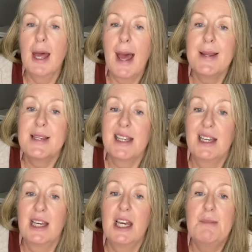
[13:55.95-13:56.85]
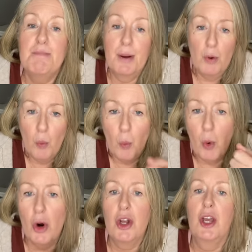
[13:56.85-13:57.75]
and to keep
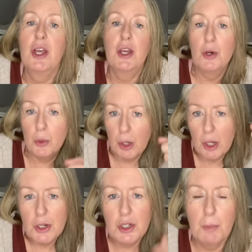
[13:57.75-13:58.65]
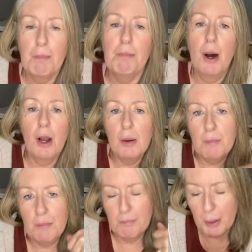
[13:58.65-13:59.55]
working you to
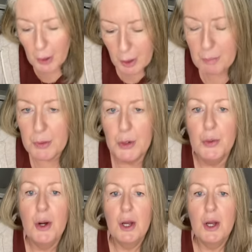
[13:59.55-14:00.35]
pull, pull you,